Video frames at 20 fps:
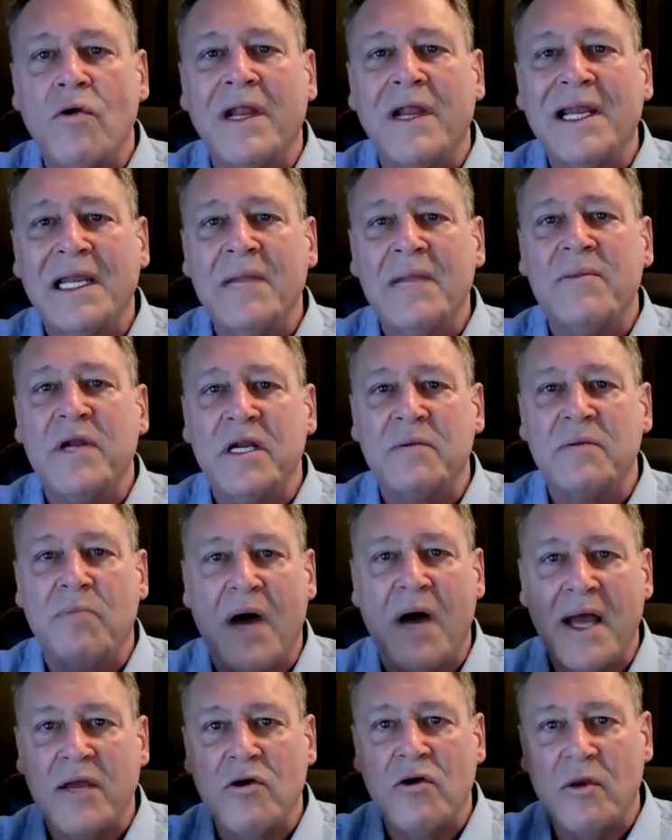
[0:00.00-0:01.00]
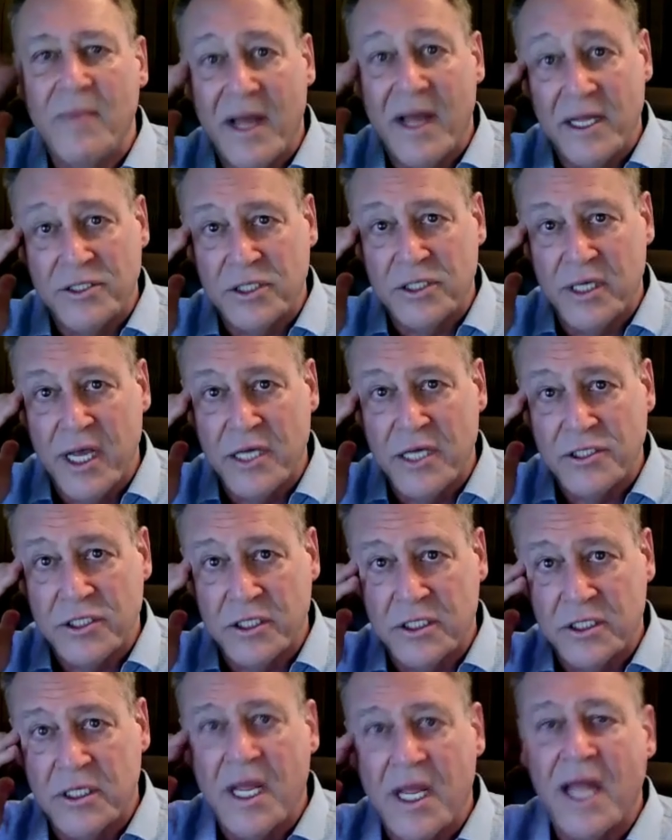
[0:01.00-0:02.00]
only limited by your
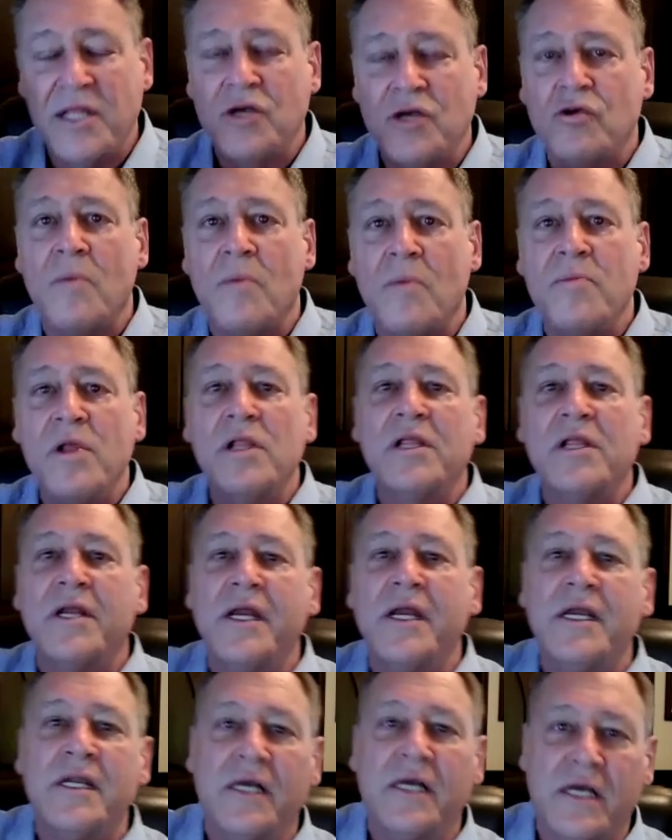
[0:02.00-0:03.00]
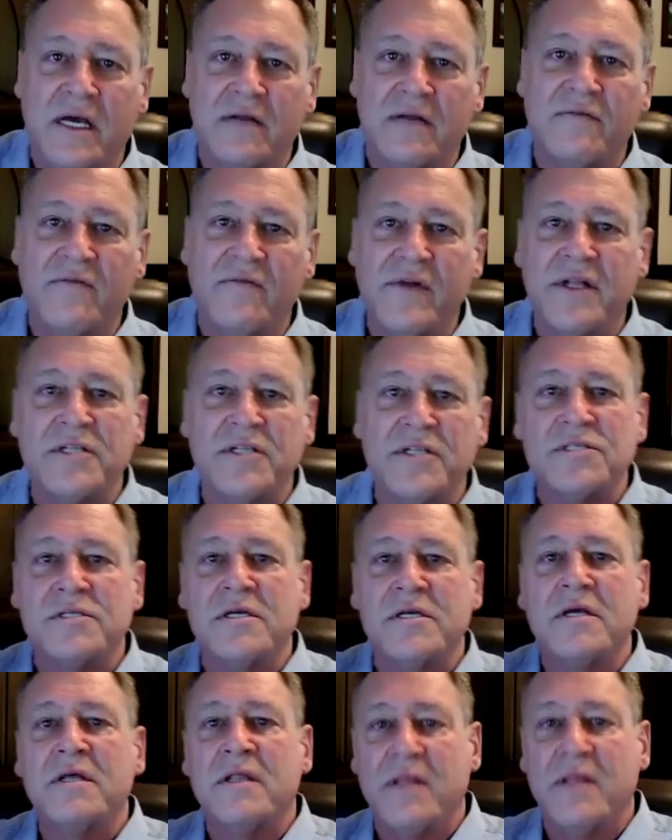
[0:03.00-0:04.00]
imagination and your ability to
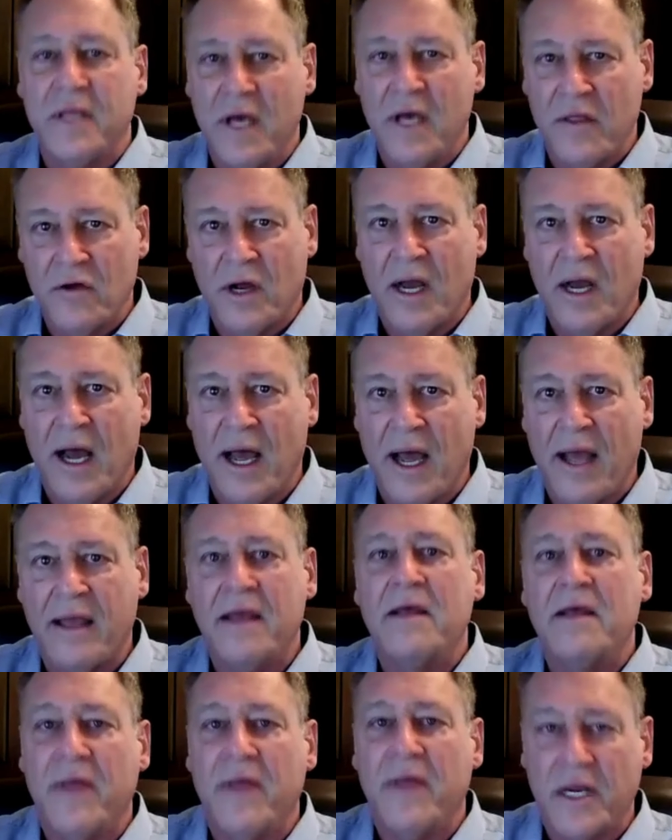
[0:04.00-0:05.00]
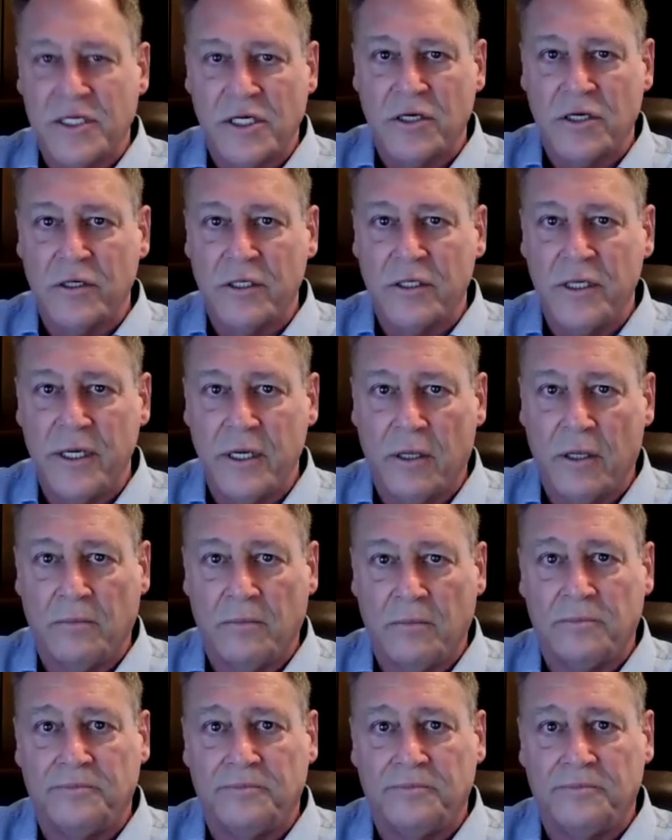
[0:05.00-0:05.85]
convince the other guy that it's a good deal.